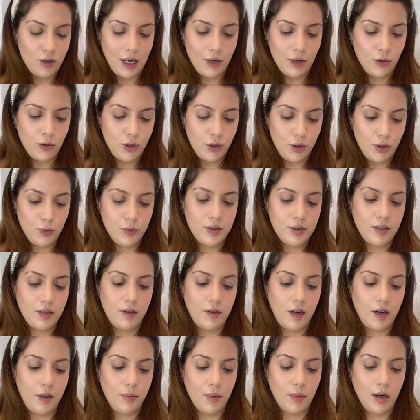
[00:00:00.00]
I don't use it
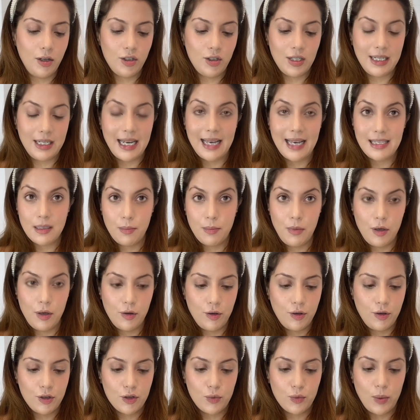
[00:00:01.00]
very much. It has a
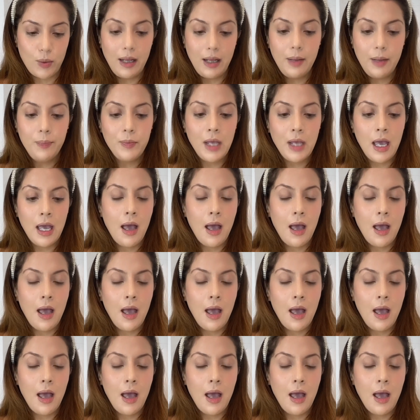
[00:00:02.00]
mirror as well.